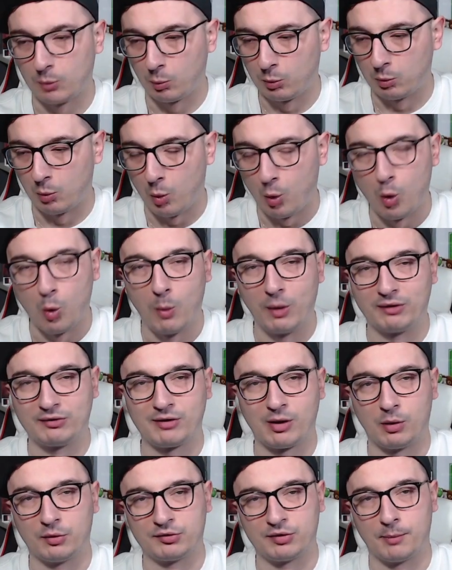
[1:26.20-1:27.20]
We'll always
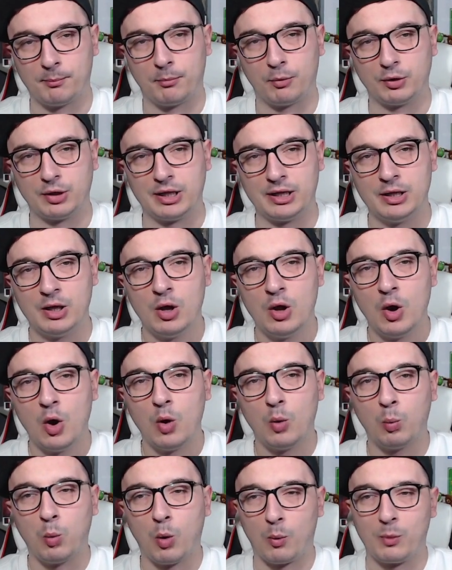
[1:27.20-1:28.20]
tell somebody
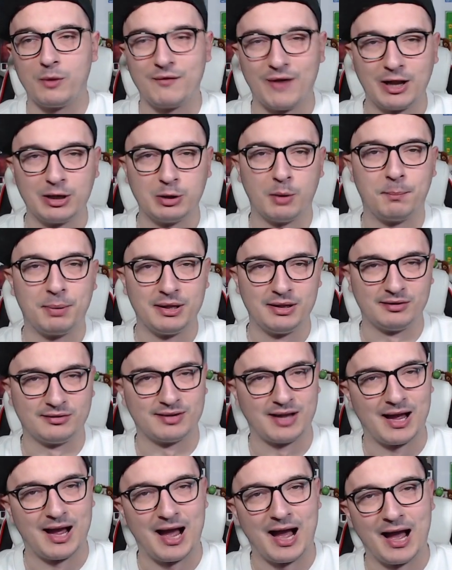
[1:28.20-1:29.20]
what we value a piece
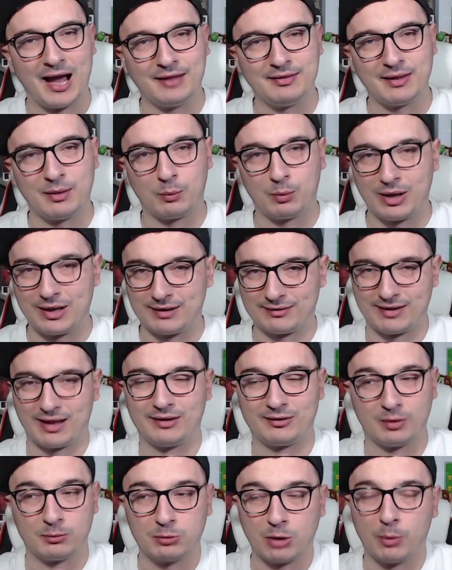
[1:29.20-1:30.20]
at, and well, let's say
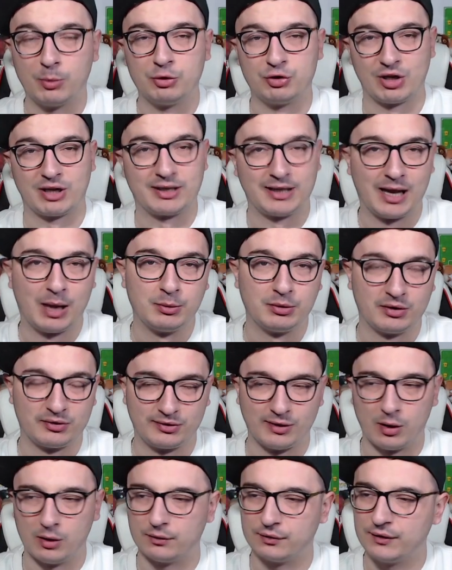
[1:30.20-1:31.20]
go and check it out
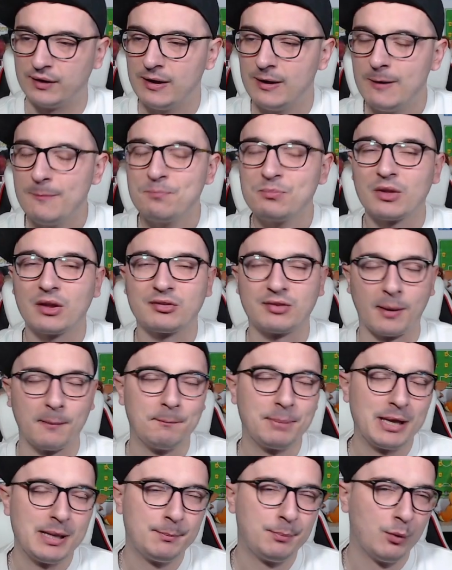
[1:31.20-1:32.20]
yourself.
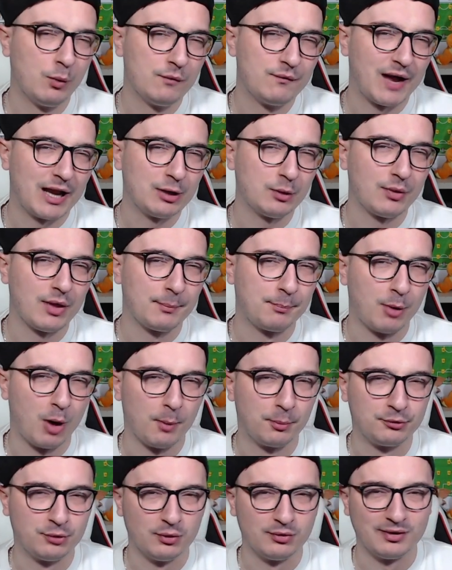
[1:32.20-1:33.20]
Some people value their
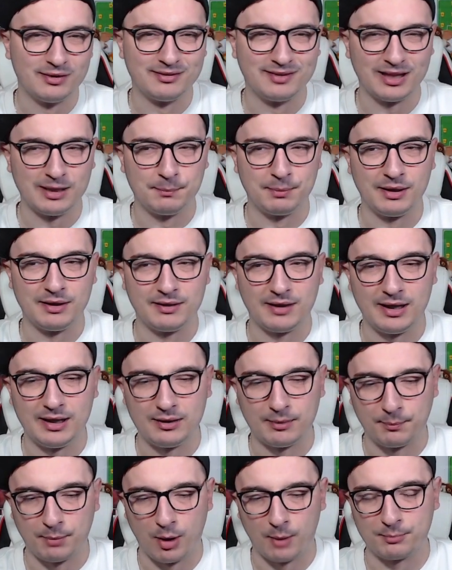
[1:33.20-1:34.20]
pops using TPD,
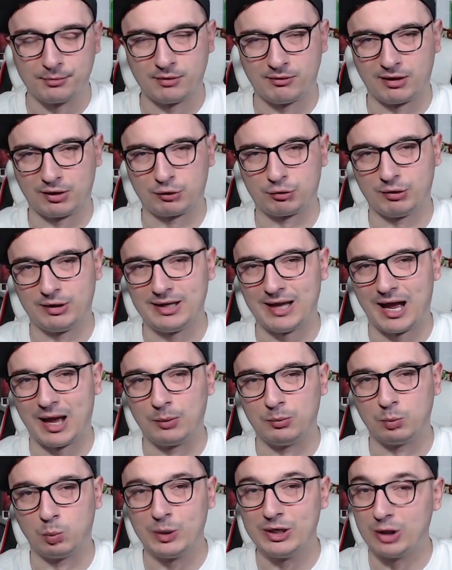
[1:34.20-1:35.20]
the pop directory,
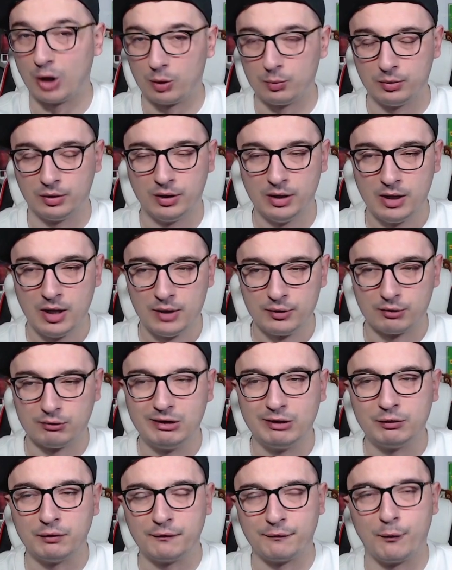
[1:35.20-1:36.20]
and we don't. The
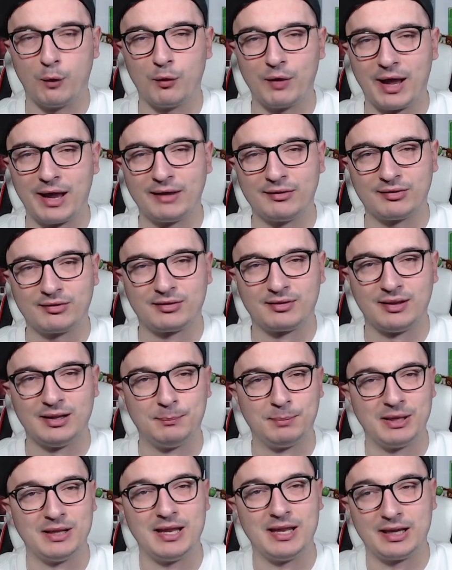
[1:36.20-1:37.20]
reason for that is
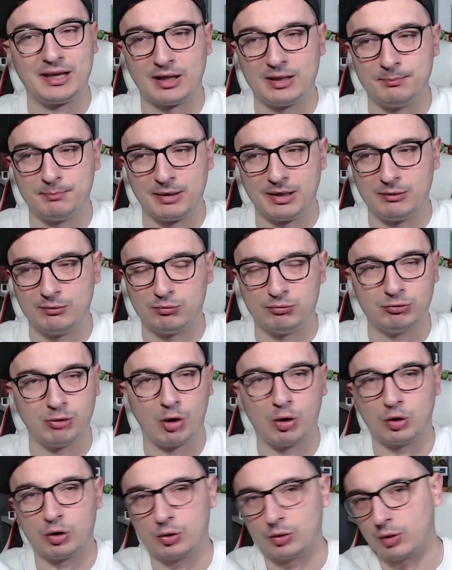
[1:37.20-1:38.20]
TPD can be
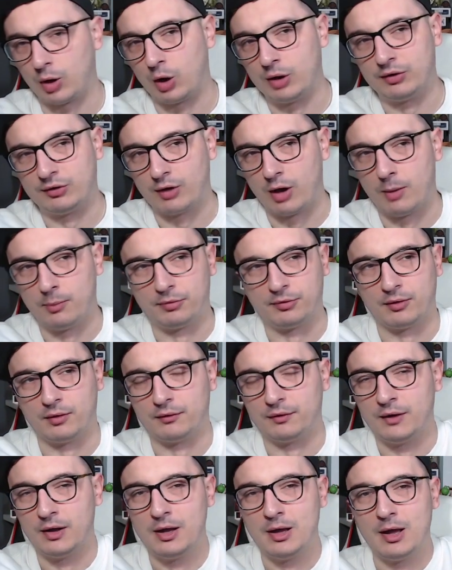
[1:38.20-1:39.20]
wrong in terms
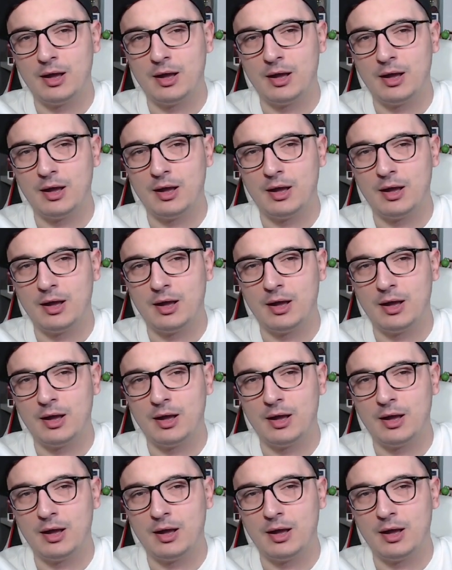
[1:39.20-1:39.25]
of